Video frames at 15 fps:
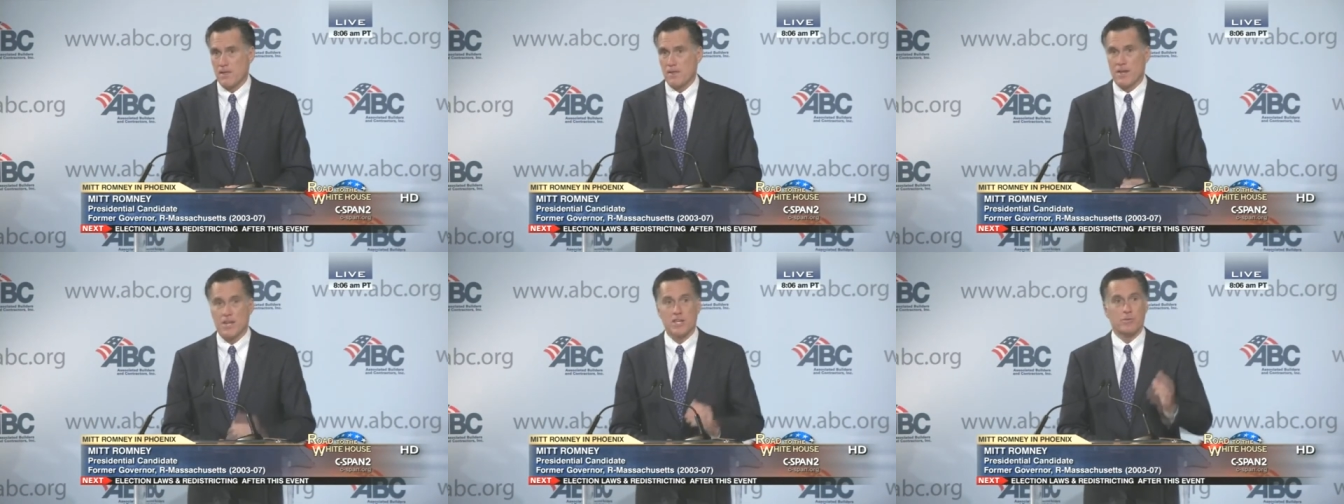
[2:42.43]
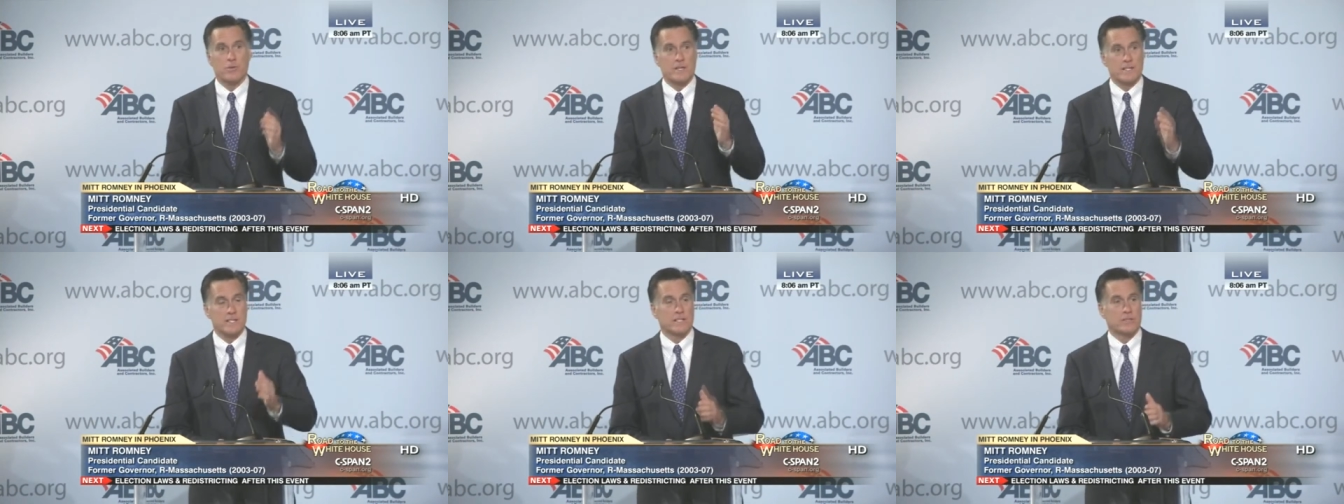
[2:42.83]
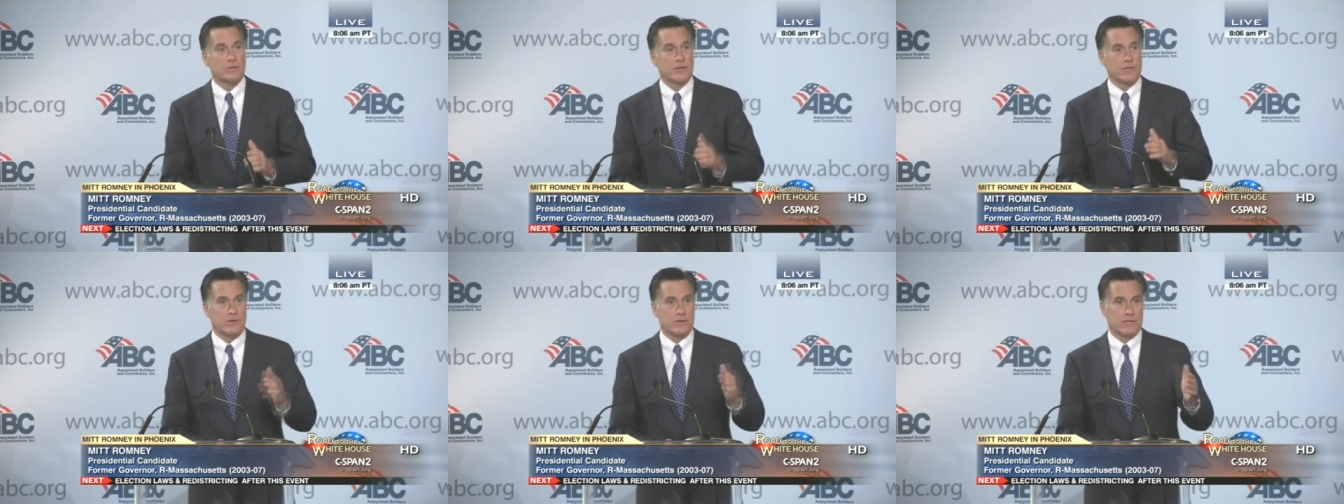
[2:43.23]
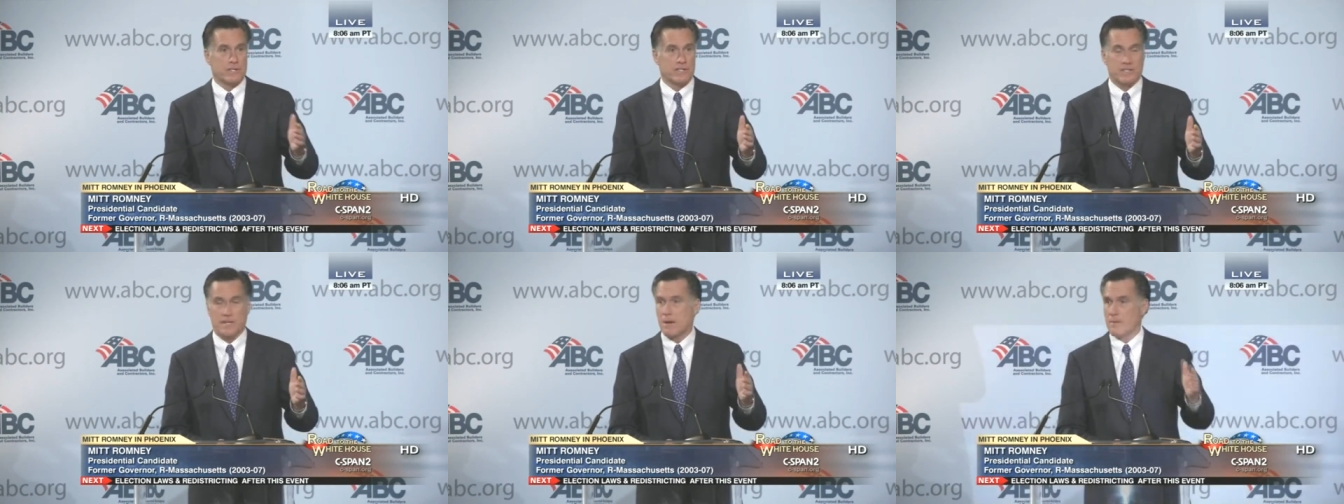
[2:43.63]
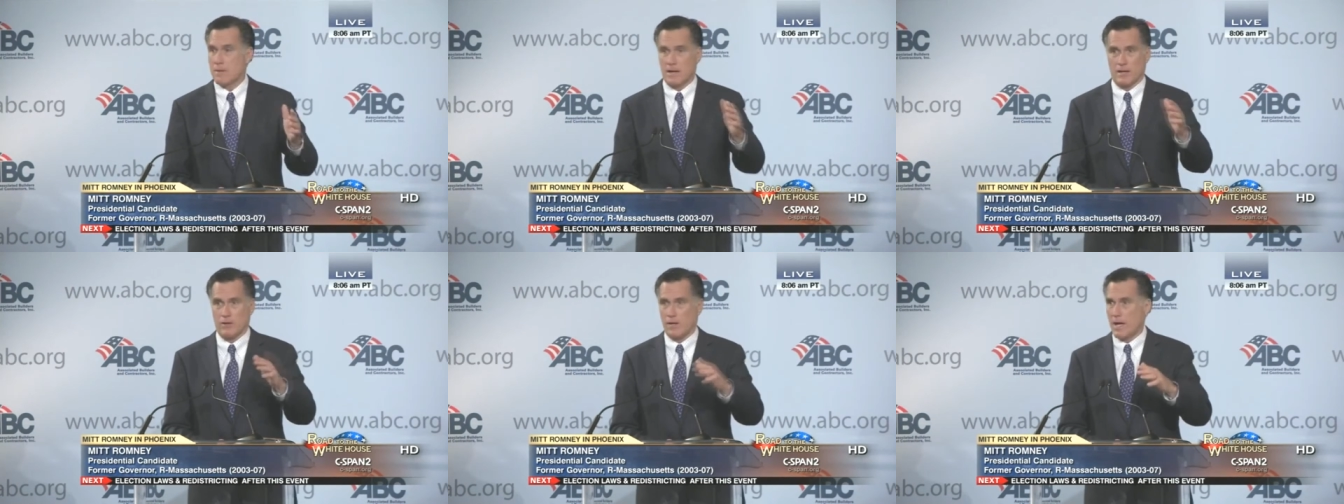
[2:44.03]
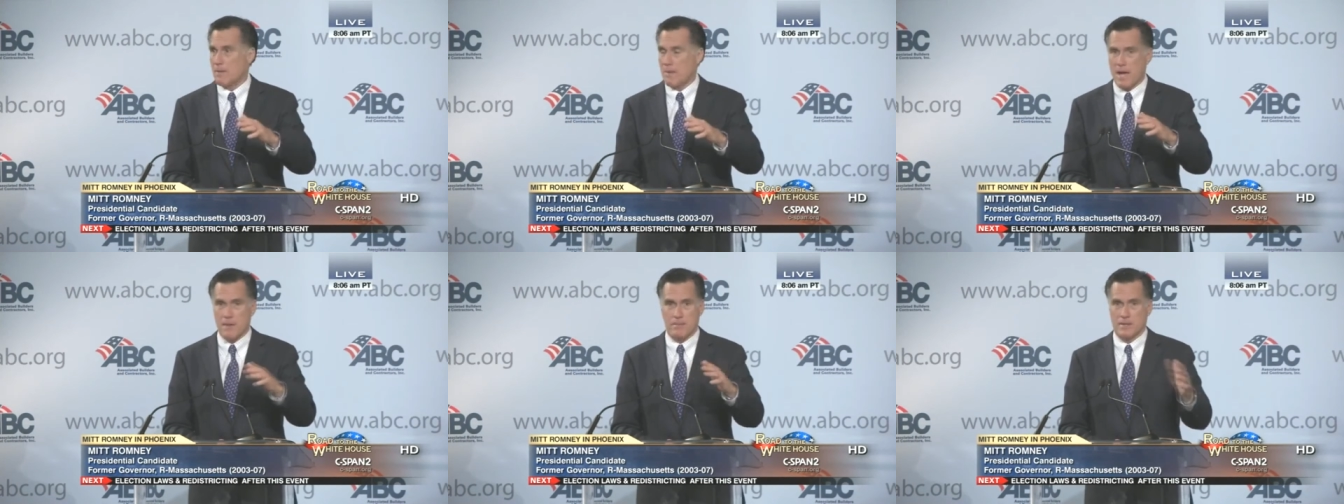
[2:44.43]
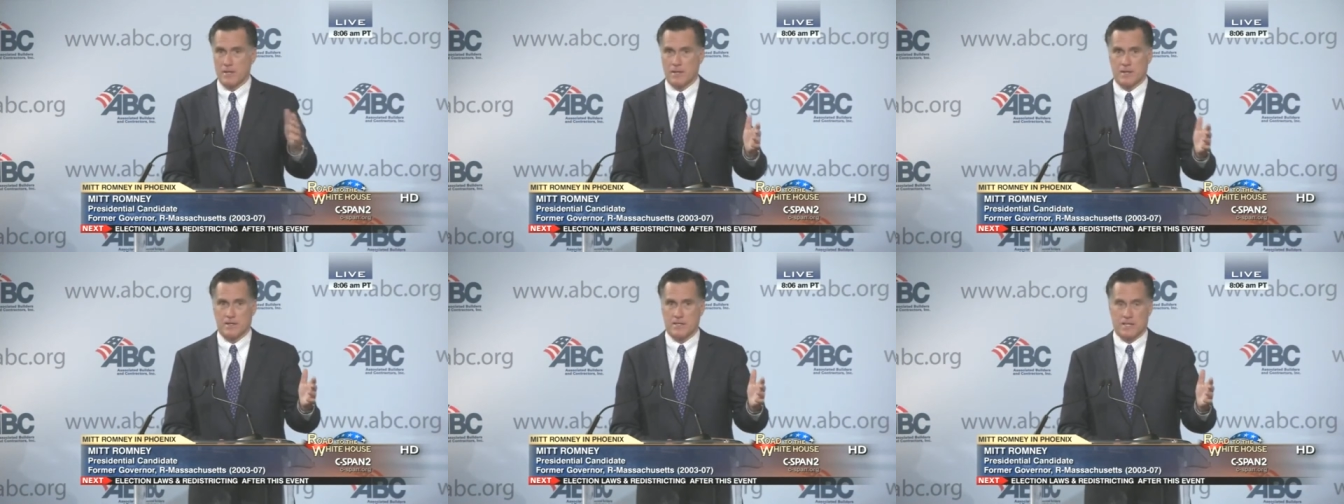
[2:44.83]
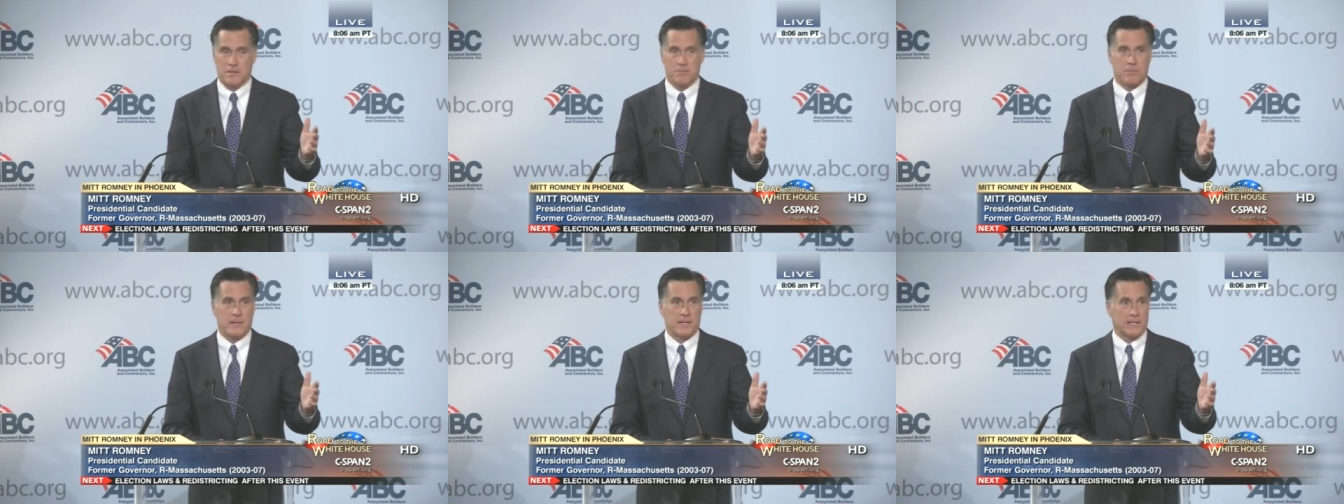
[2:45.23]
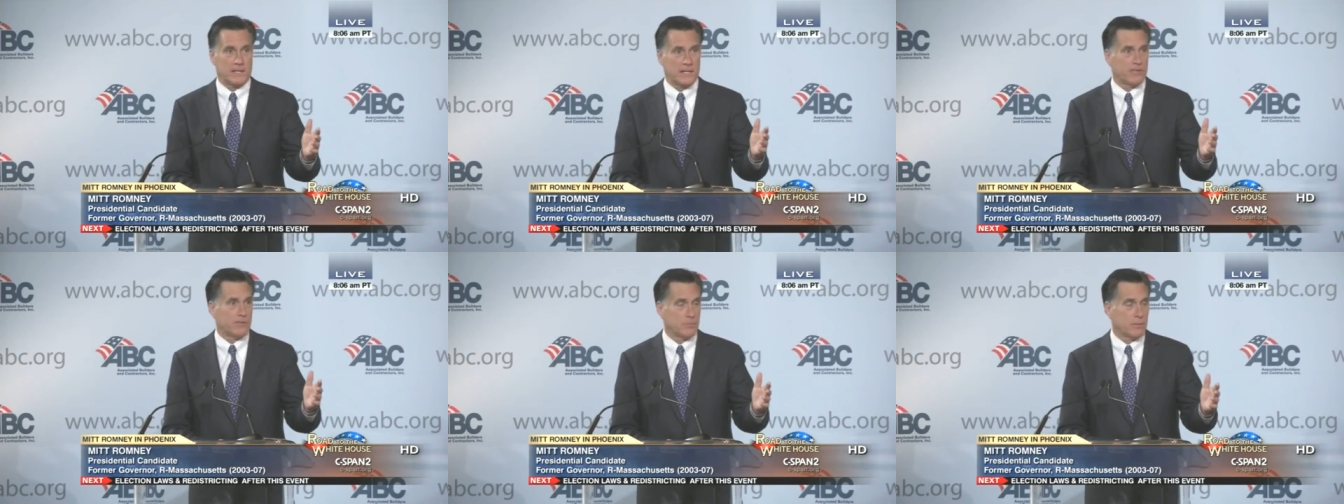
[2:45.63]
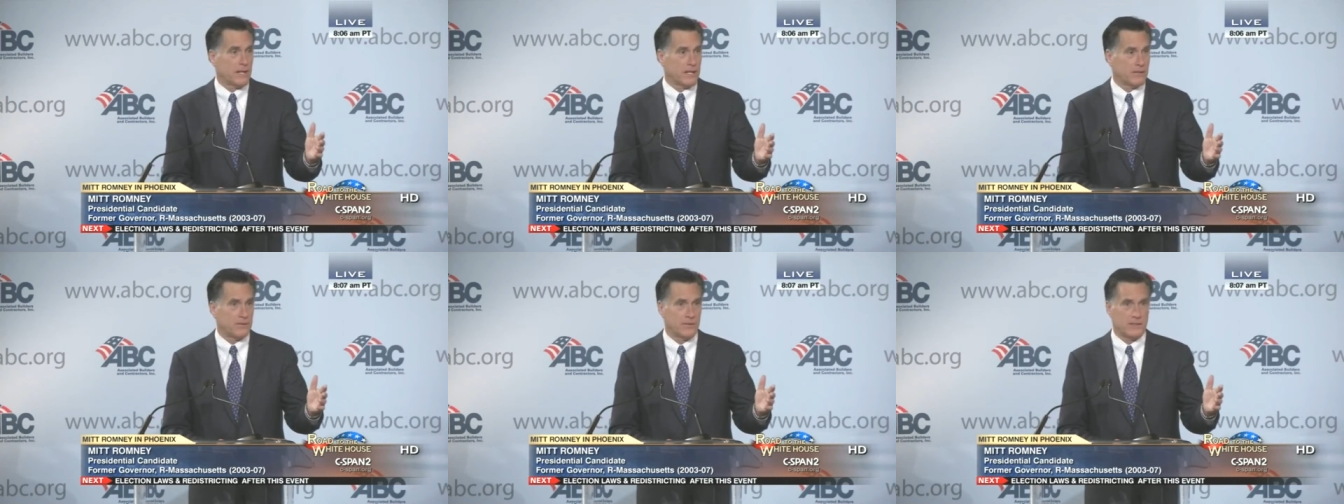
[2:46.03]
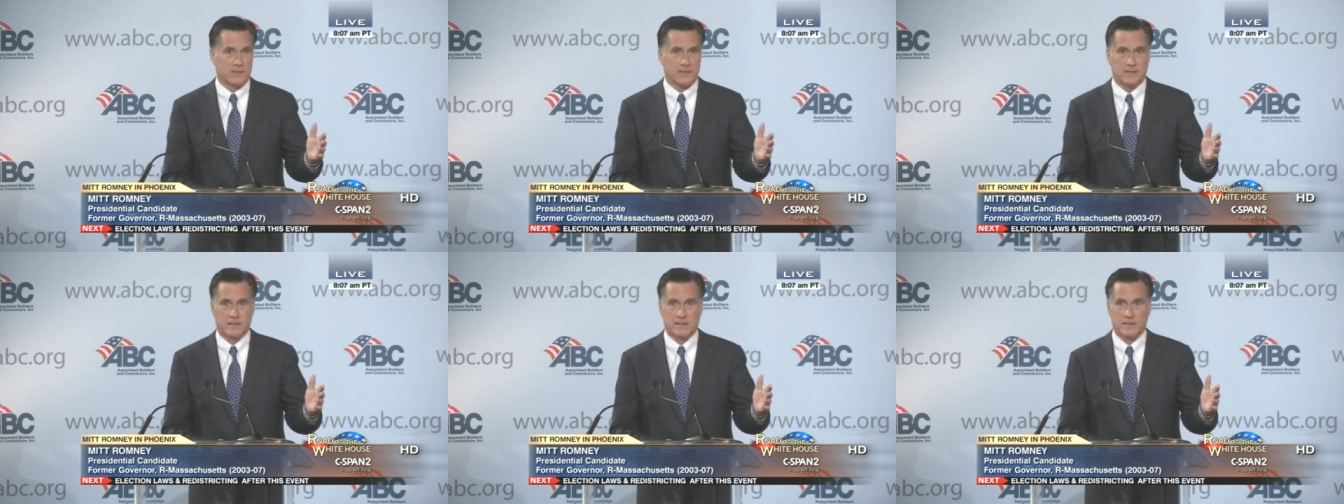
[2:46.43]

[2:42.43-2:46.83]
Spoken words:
that as we deal with unions, and I'm happy to compete at a level playing field.